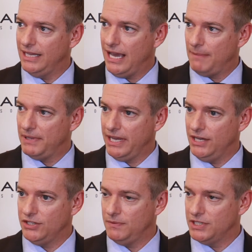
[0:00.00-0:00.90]
the
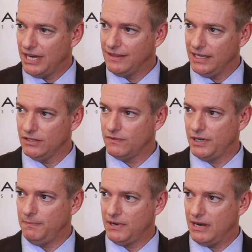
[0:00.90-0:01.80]
application, which I think is
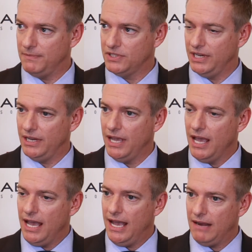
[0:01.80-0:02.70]
very promising.
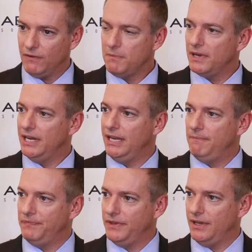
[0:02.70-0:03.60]

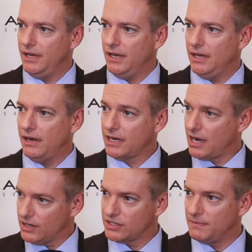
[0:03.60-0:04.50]
Everybody, our
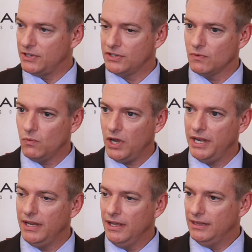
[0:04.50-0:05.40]
customers,
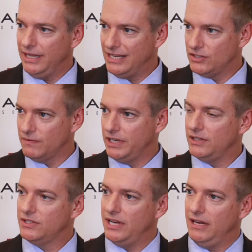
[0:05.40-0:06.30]
want less
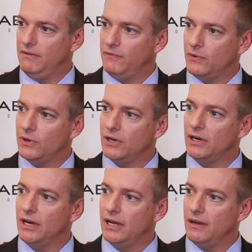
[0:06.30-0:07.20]
real estate
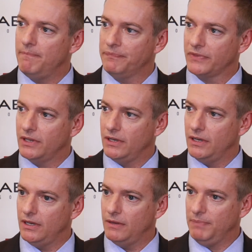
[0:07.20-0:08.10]
for
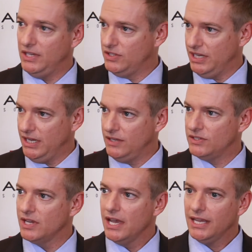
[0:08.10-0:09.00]

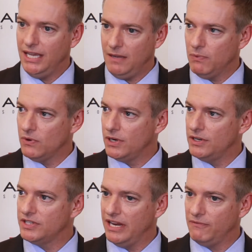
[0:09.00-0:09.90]
PCs,
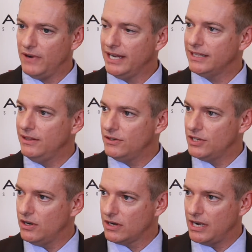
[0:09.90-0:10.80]
keyboards, and frankly,
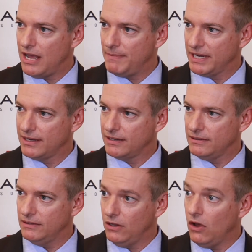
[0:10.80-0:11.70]
there's an ergonomic
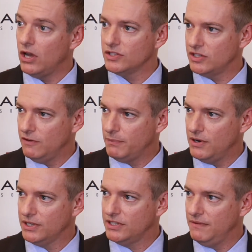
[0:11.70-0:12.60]
loss of
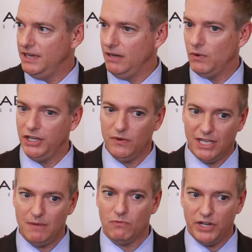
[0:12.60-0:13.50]
productivity when you
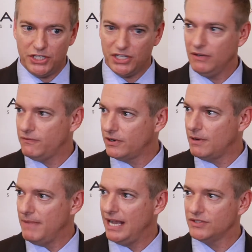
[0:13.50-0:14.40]
keep reaching for
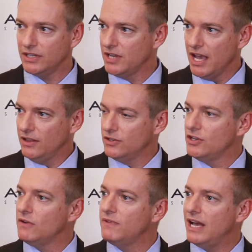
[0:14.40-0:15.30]
a mouse. There's
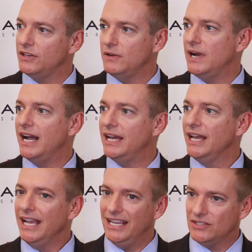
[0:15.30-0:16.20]
no value add
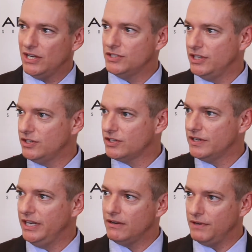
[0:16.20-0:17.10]
in touching a
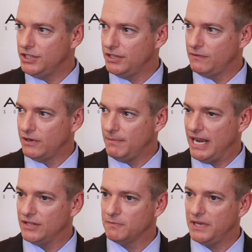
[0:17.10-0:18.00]
screen or reaching for a
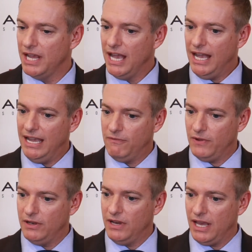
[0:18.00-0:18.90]
mouse, but
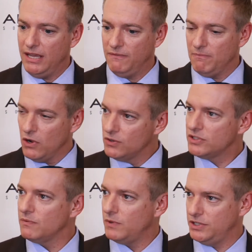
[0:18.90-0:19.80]
if
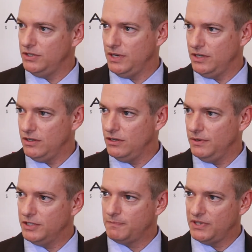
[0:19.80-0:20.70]
most of what you can
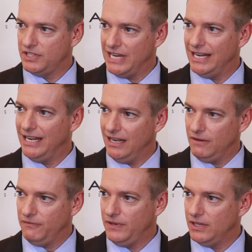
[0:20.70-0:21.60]
do is presented in
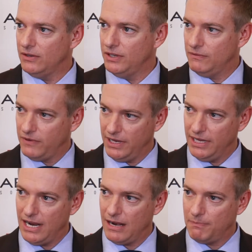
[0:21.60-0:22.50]
a field in front of
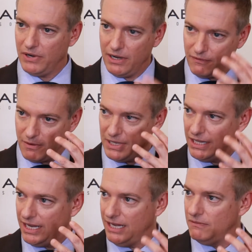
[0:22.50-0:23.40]
the operator from a
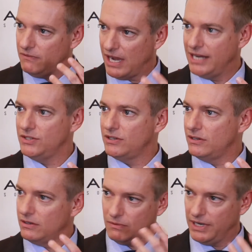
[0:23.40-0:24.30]
light visor
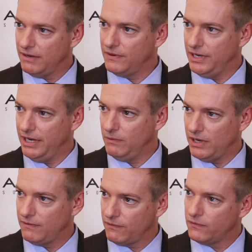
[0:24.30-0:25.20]
or
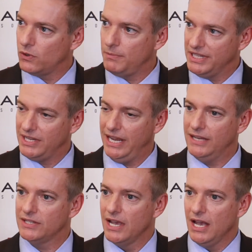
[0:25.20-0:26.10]
whatever form it takes,